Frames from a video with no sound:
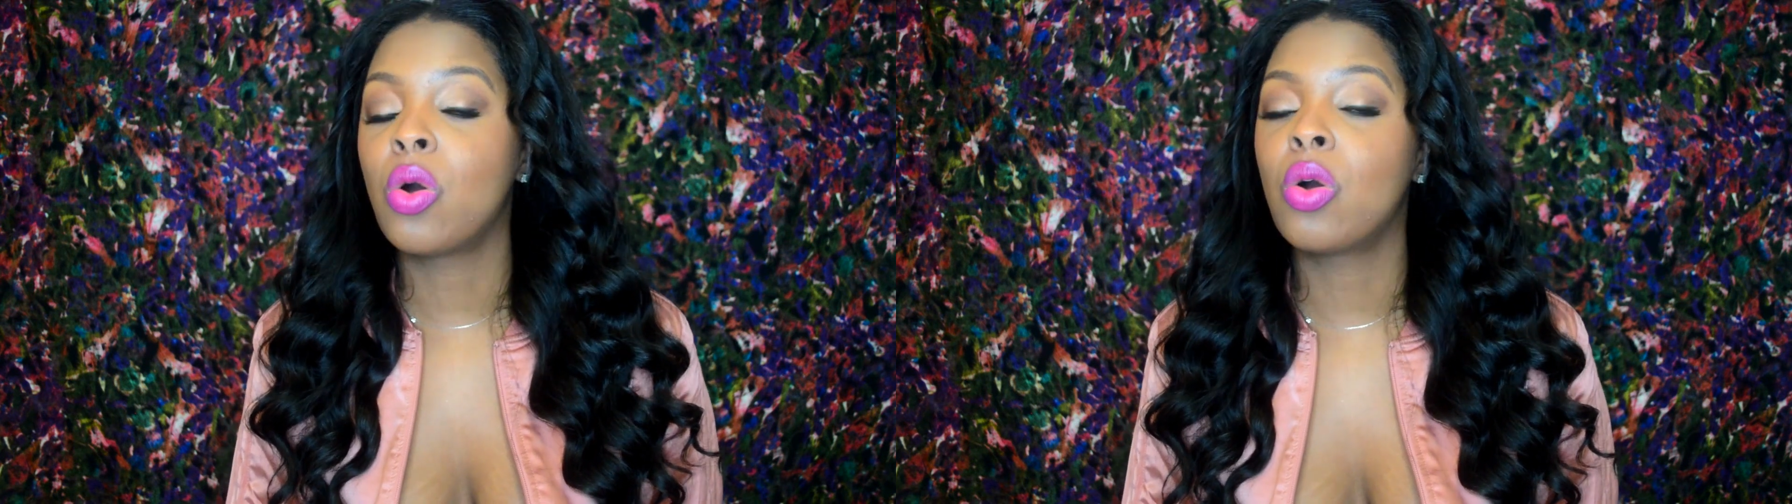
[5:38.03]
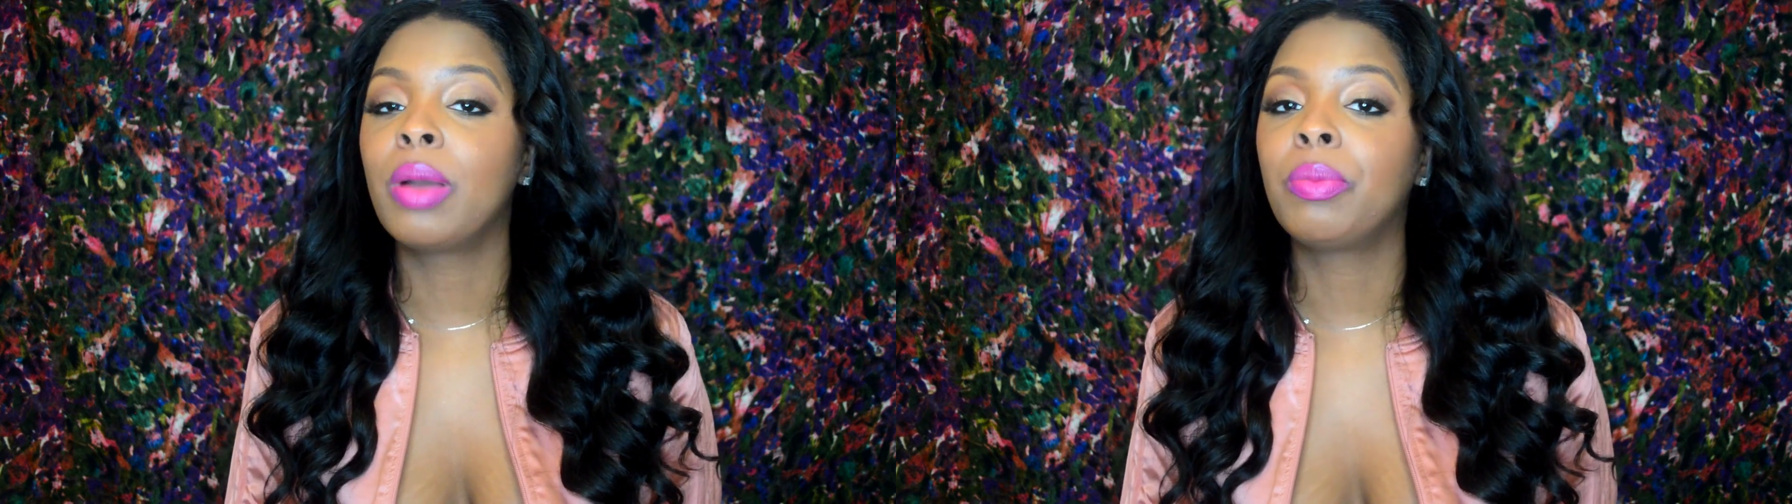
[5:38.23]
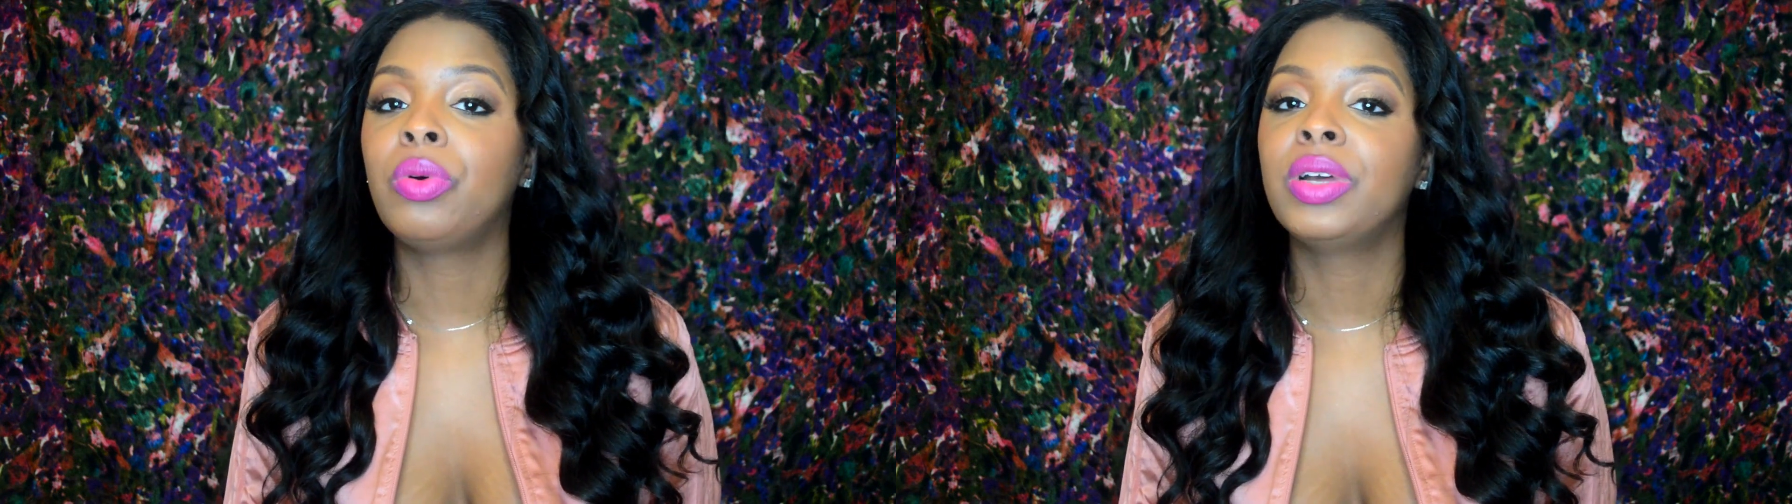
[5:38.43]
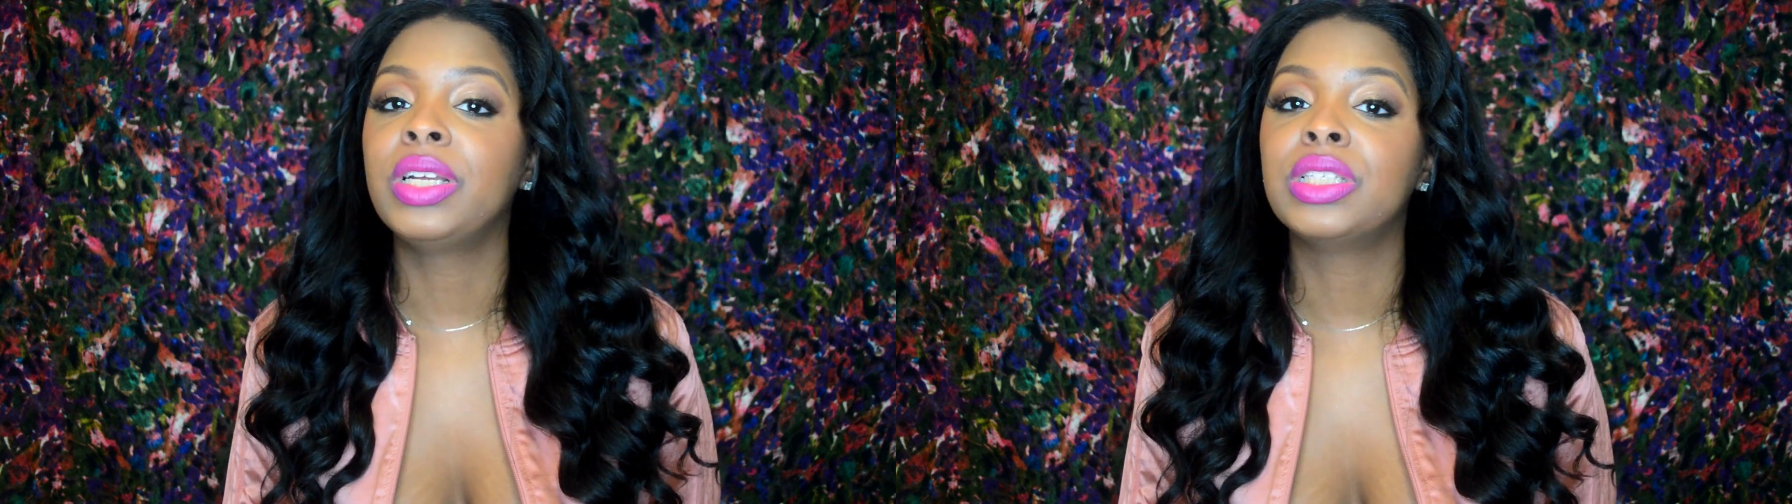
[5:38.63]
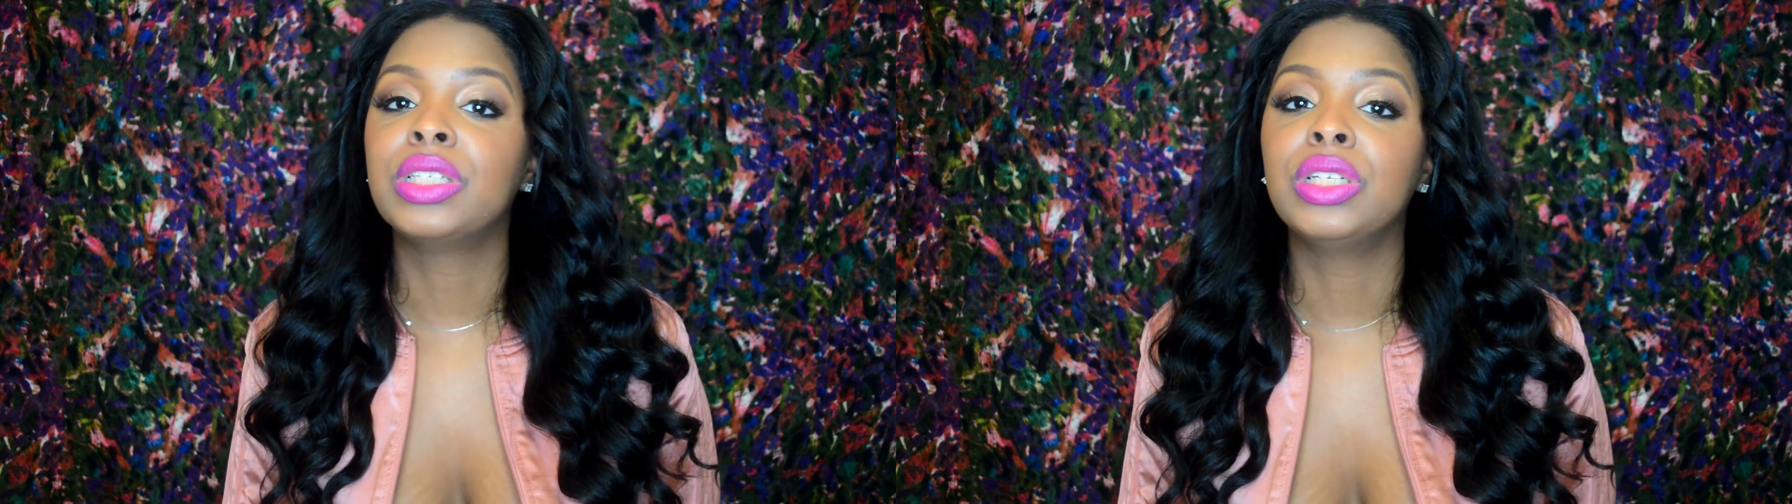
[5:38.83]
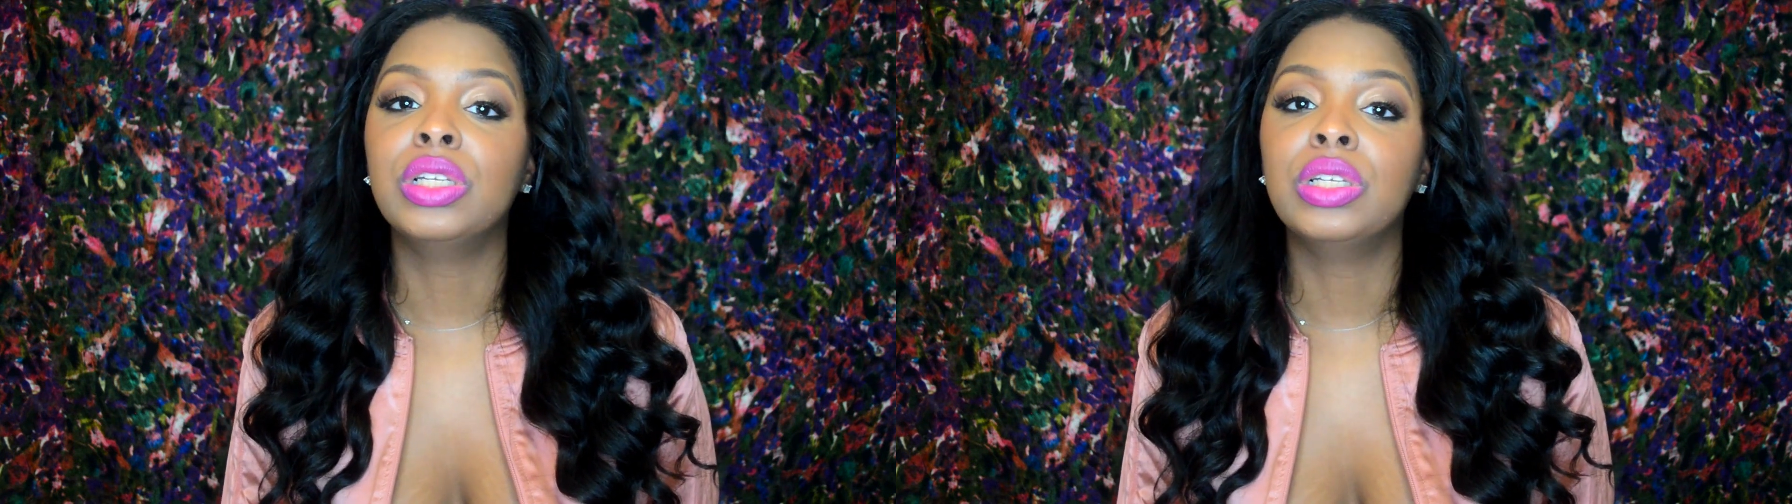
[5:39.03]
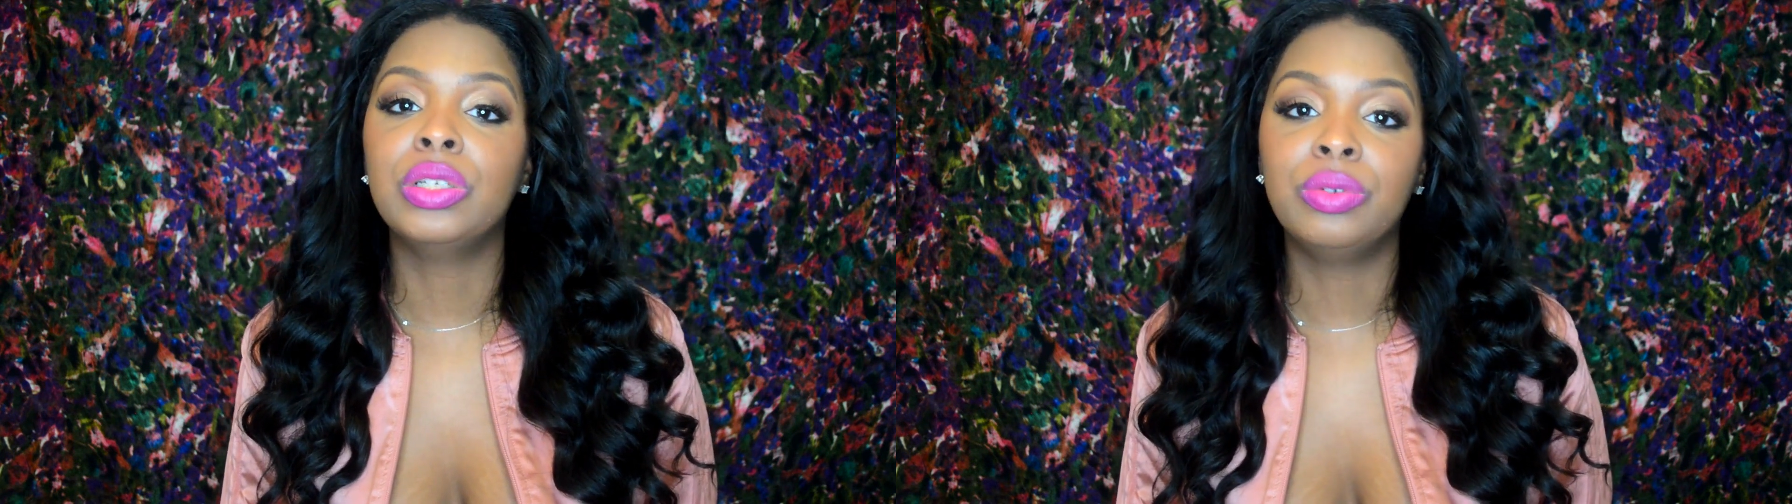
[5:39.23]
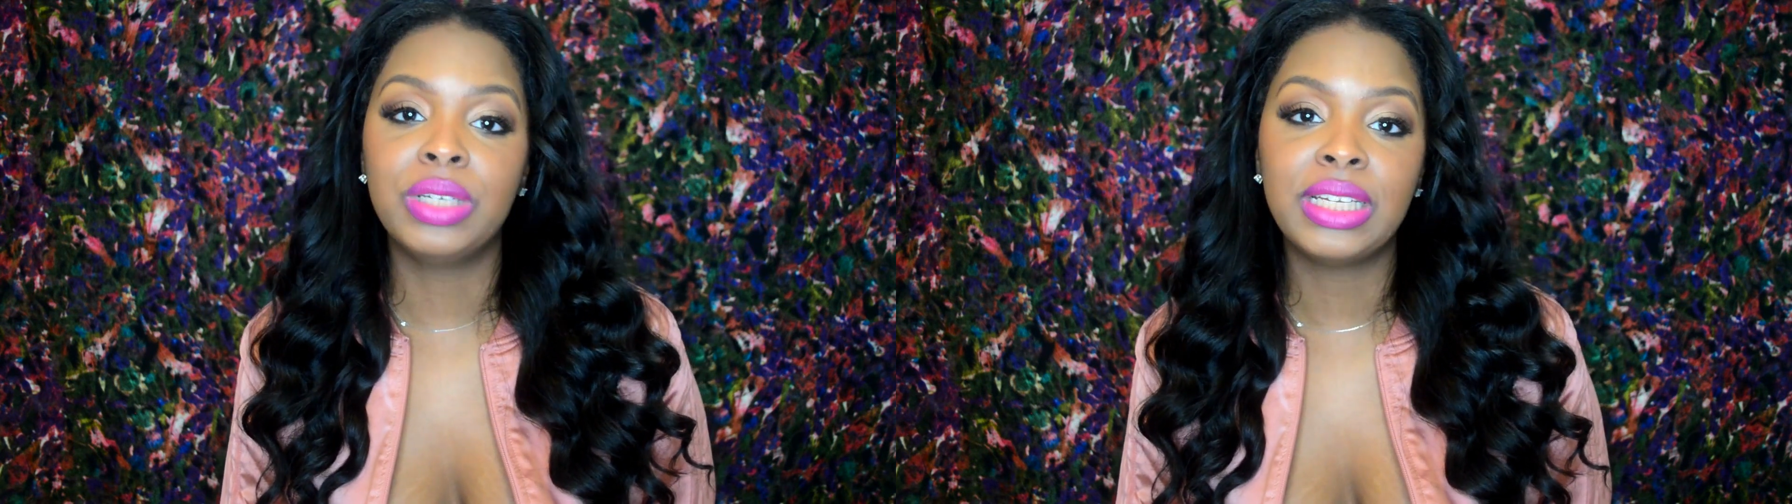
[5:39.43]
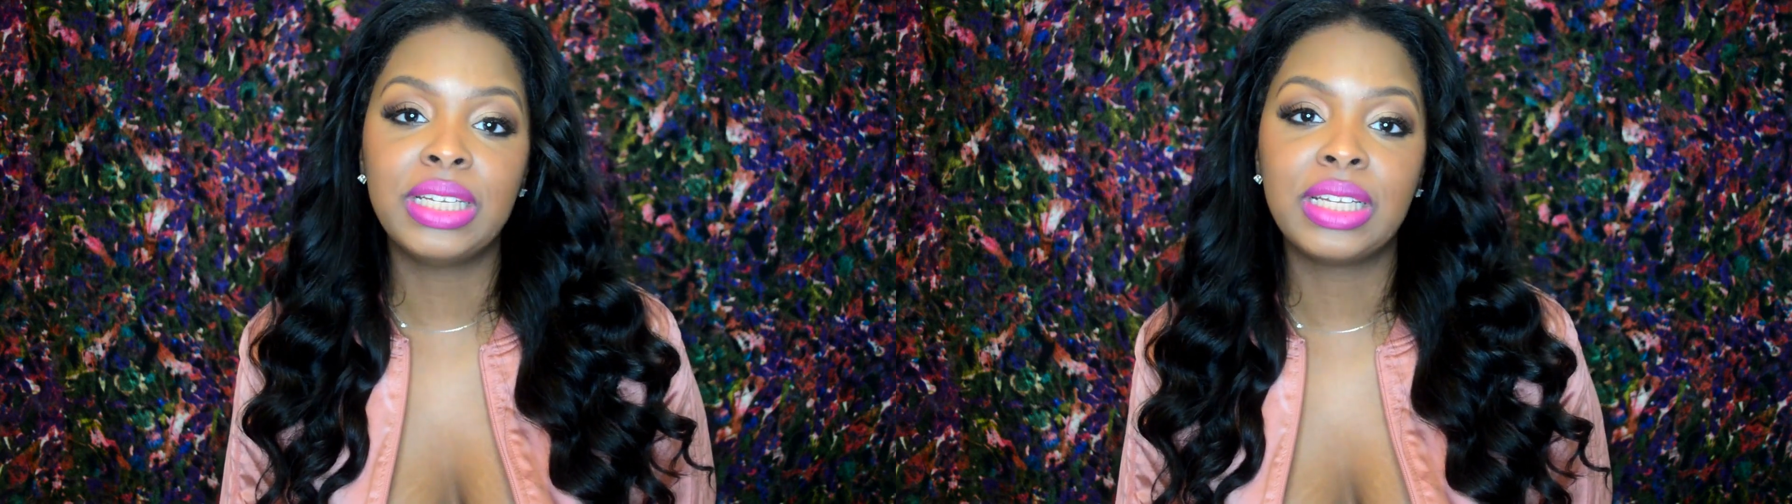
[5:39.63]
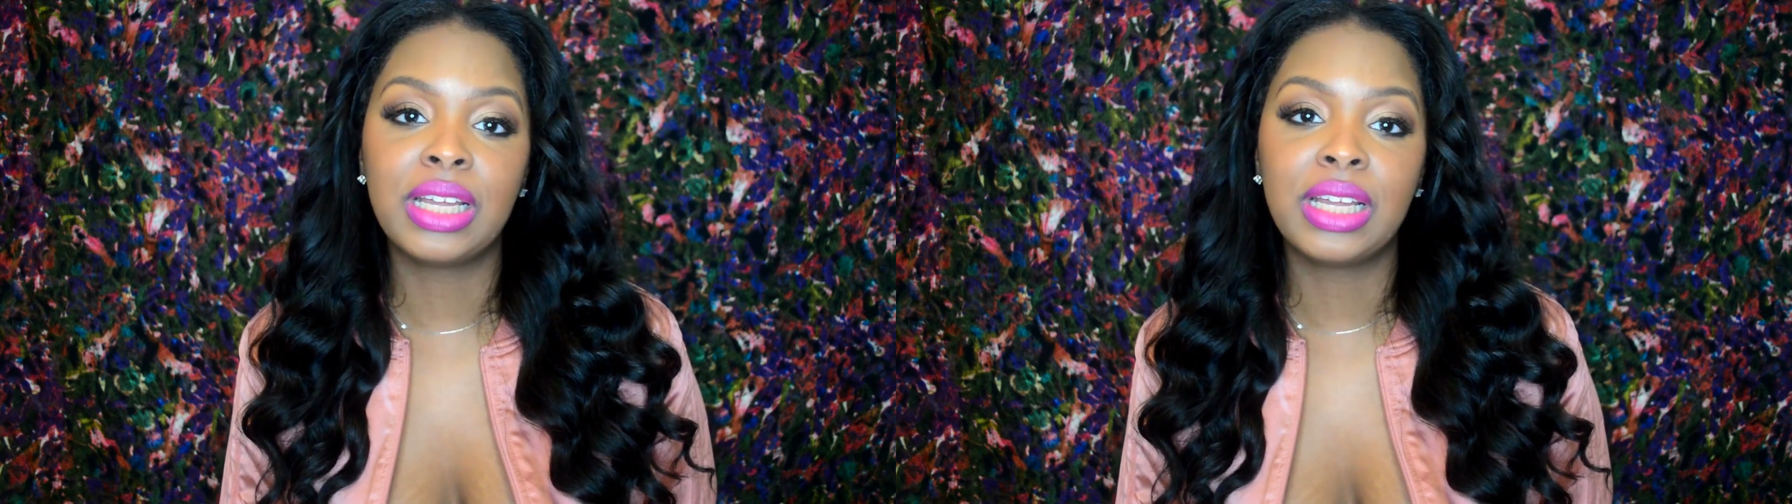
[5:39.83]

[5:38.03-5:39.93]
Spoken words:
or I'm going to glue it.